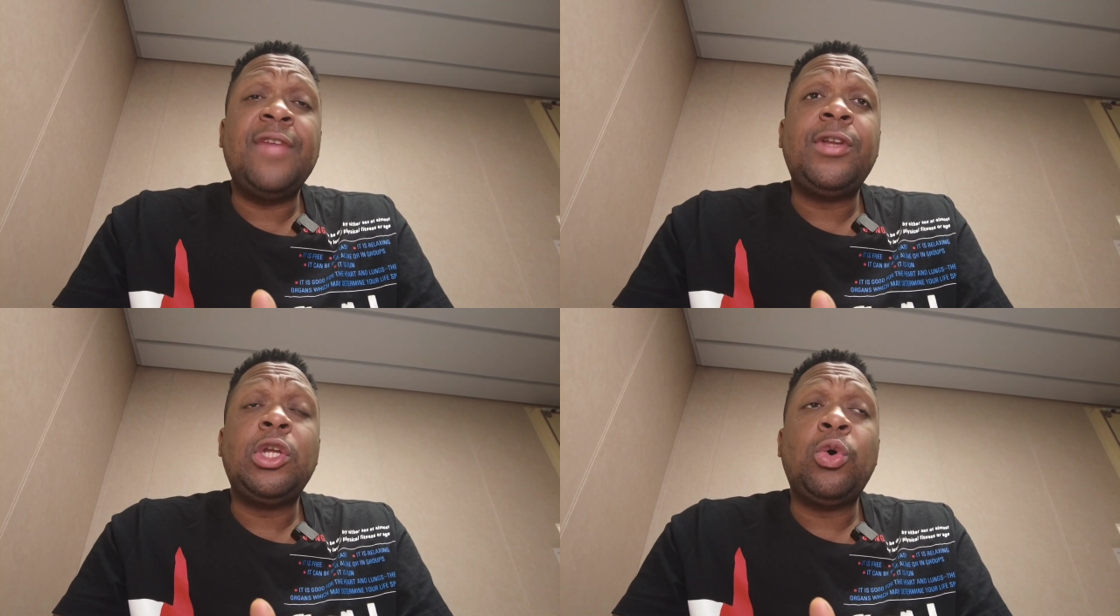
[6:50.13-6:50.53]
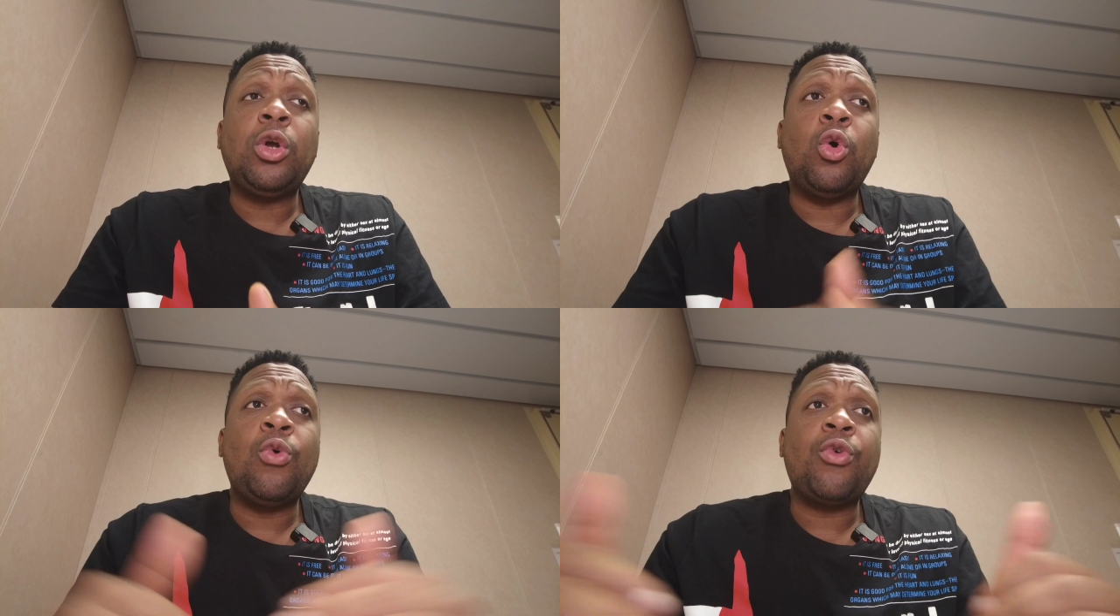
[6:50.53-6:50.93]
Even though
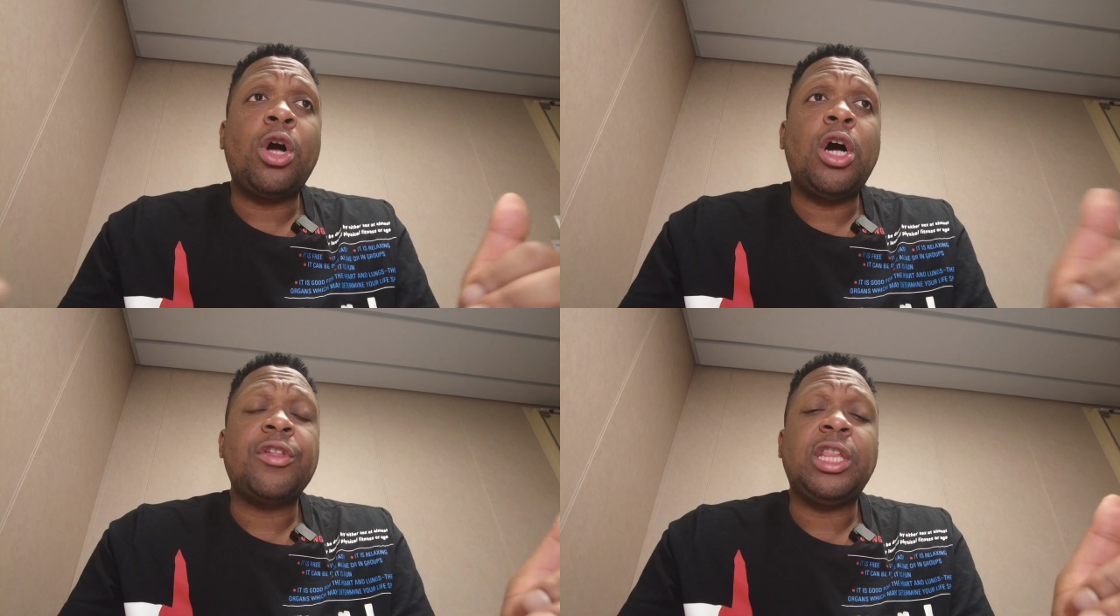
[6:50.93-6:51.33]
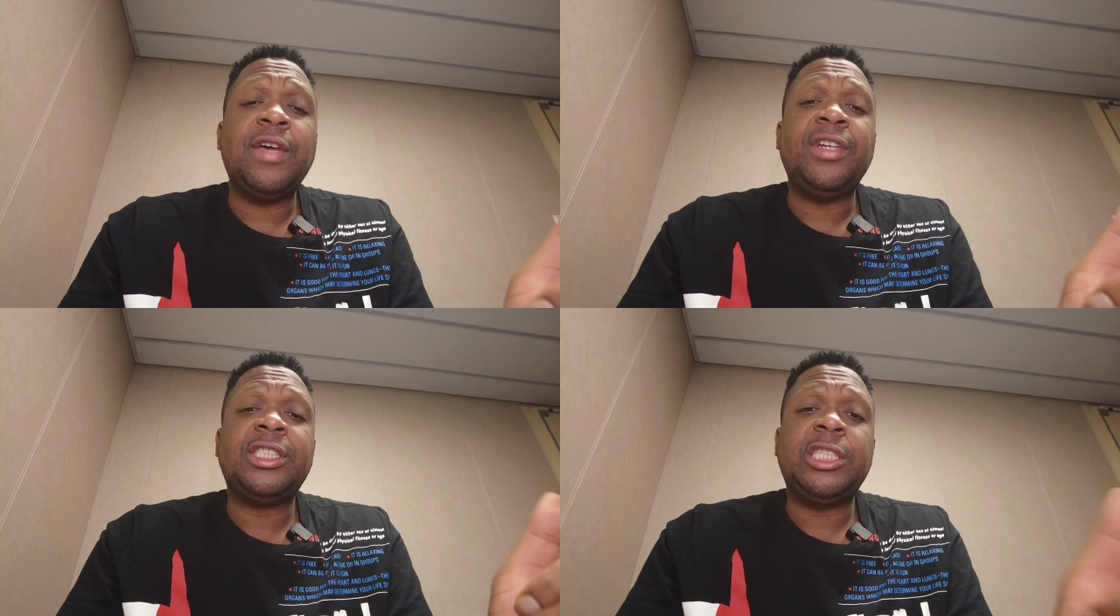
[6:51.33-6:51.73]
the overall cost of
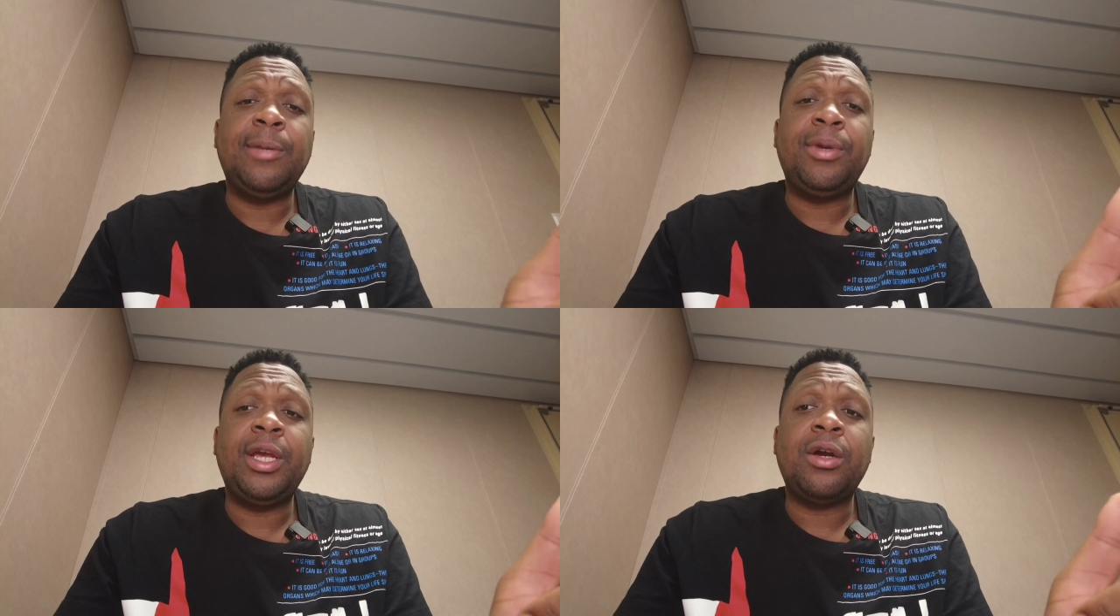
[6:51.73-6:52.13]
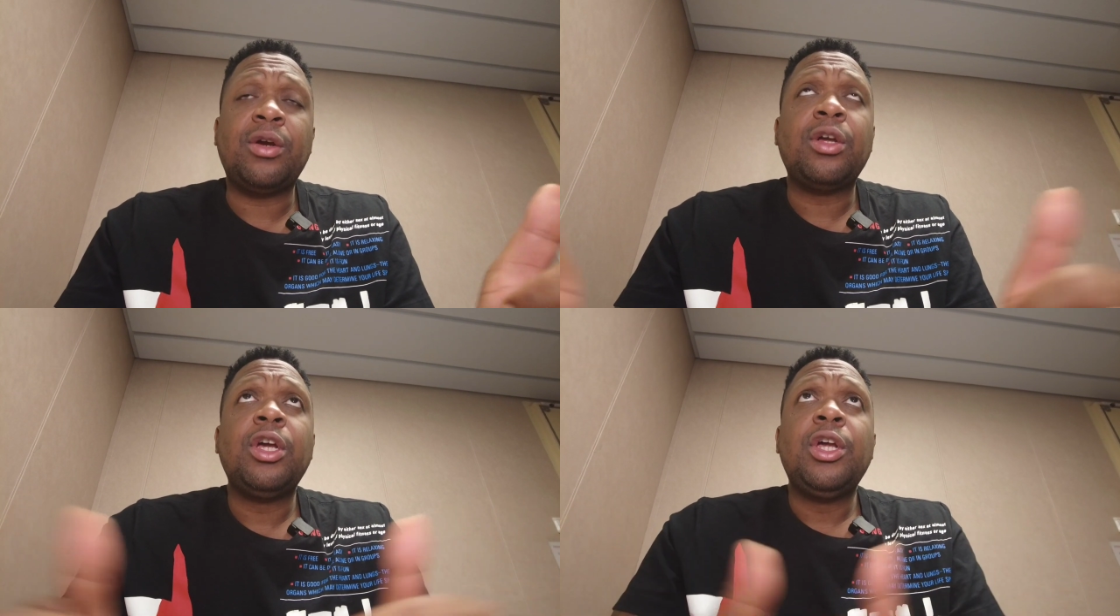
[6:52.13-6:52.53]
living is cheaper
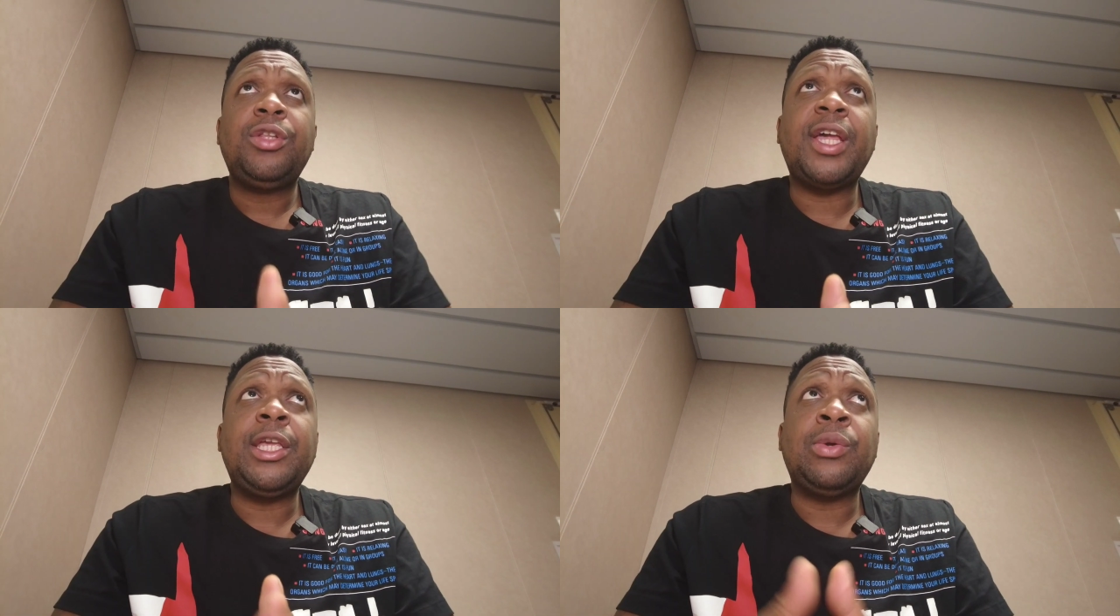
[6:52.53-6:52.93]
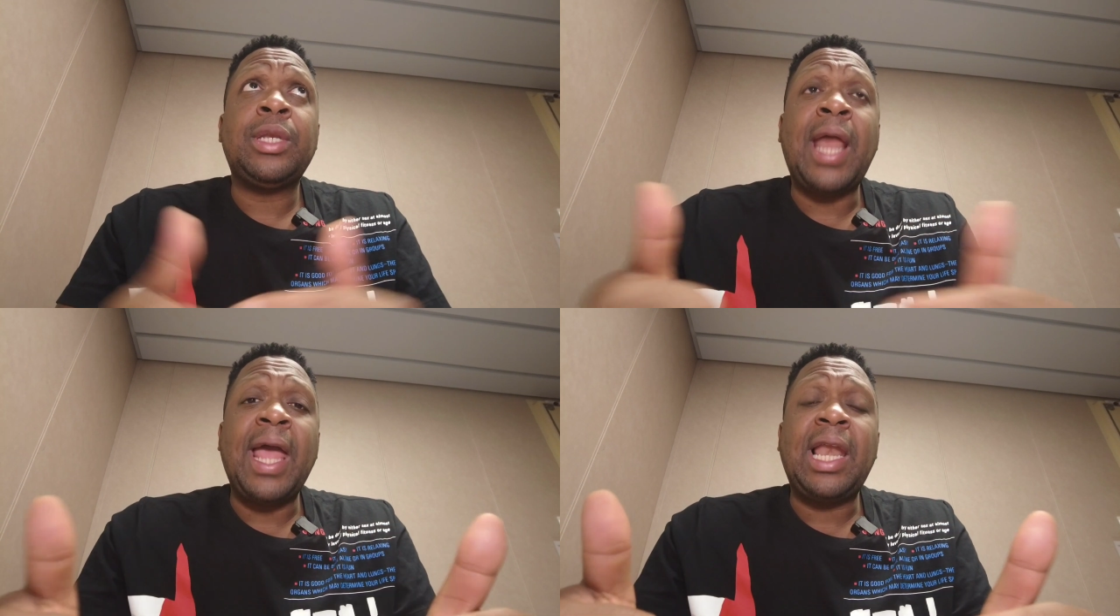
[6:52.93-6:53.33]
there,
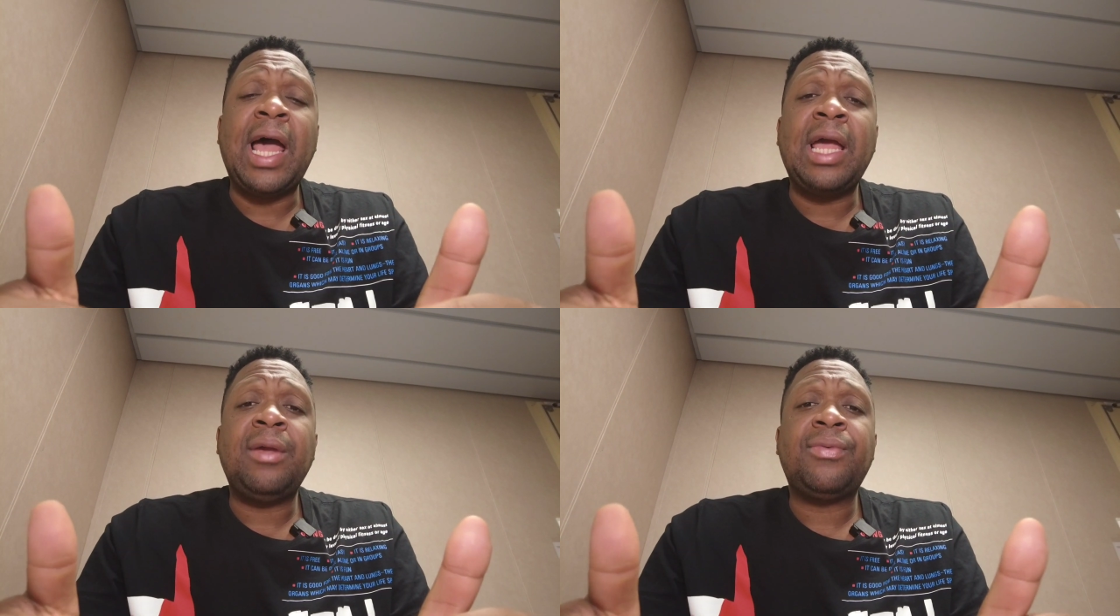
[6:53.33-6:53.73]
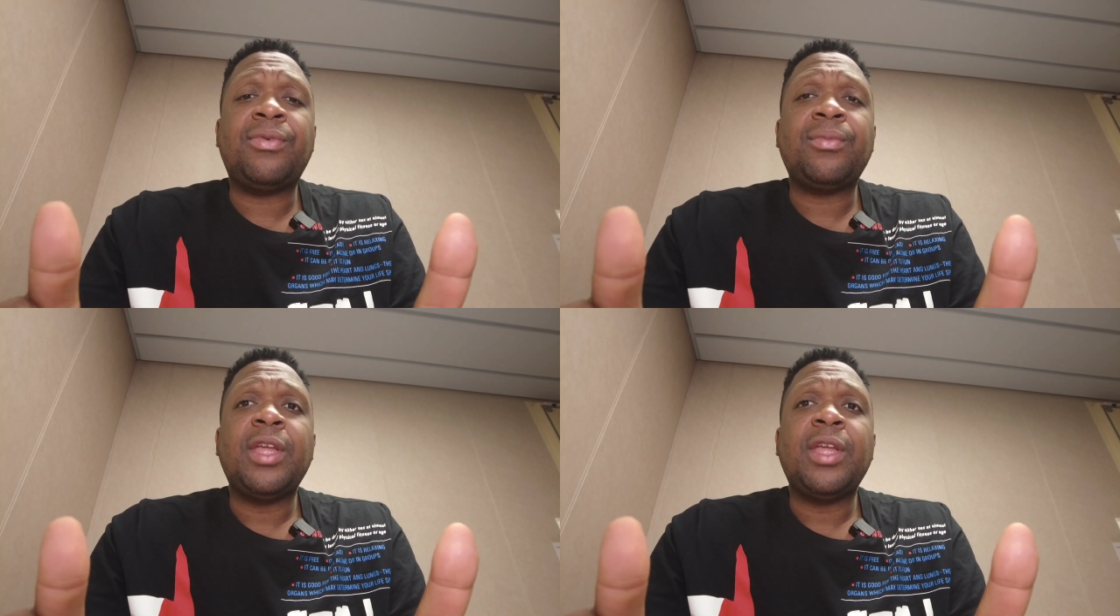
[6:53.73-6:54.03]
saying nightlife,